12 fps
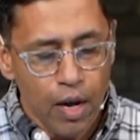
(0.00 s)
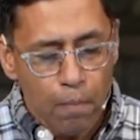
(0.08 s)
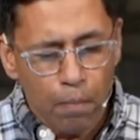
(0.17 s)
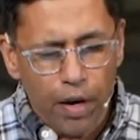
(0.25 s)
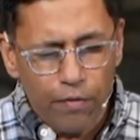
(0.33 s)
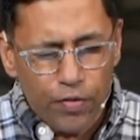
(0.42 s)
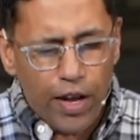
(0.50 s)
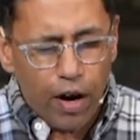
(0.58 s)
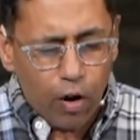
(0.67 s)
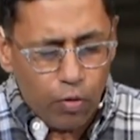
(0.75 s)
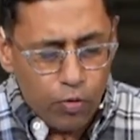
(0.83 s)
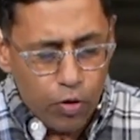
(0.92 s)
But if they
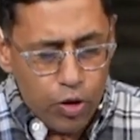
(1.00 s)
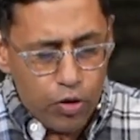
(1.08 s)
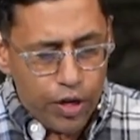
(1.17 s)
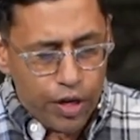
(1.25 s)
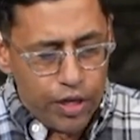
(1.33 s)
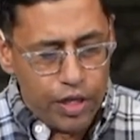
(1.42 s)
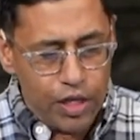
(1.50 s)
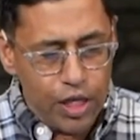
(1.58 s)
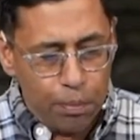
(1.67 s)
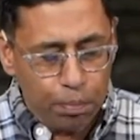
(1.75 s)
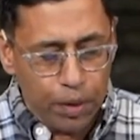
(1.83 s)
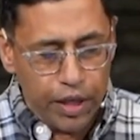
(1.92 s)
are rooted
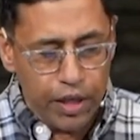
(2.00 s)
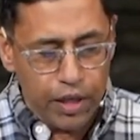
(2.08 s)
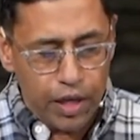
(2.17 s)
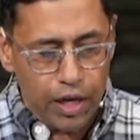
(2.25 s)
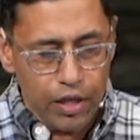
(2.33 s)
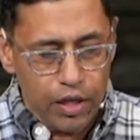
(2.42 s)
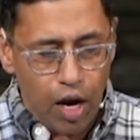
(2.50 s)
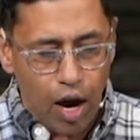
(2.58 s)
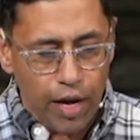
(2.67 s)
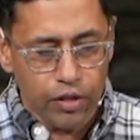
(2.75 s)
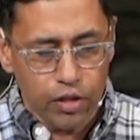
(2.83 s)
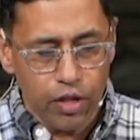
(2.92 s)
deeply in
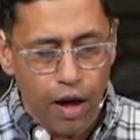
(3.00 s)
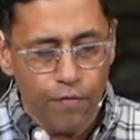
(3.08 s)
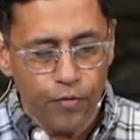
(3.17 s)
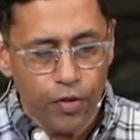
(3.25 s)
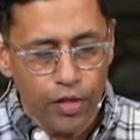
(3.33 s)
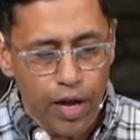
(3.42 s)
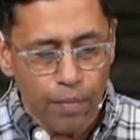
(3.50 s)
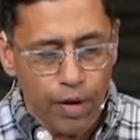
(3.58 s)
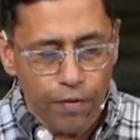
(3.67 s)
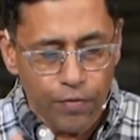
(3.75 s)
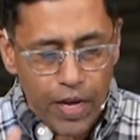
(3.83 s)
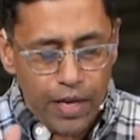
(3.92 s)
God's love for them, and
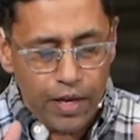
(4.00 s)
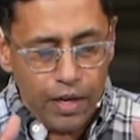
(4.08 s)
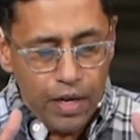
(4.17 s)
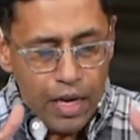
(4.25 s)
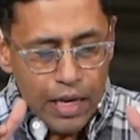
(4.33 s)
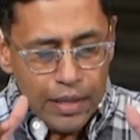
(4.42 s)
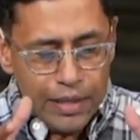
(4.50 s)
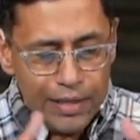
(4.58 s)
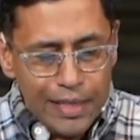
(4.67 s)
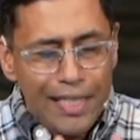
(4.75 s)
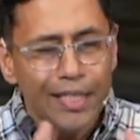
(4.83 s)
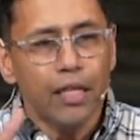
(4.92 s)
if they can
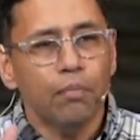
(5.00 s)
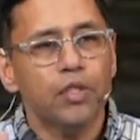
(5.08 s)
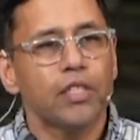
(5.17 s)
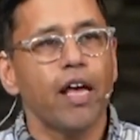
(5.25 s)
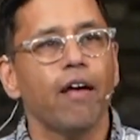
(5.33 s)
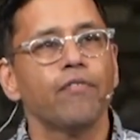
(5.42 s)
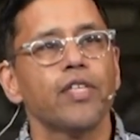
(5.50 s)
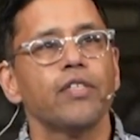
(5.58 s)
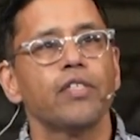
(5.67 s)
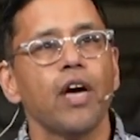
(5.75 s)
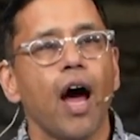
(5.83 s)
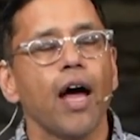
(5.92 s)
see themselves as
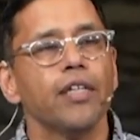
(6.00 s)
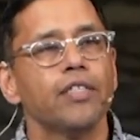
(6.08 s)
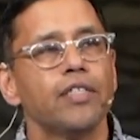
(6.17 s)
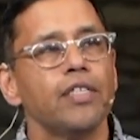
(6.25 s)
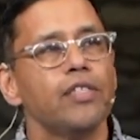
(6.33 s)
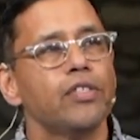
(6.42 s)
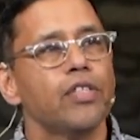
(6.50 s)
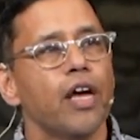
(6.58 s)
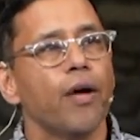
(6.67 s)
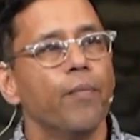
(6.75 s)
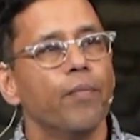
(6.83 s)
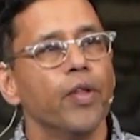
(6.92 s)
God sees
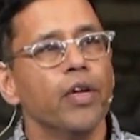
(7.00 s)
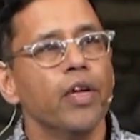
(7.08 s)
them,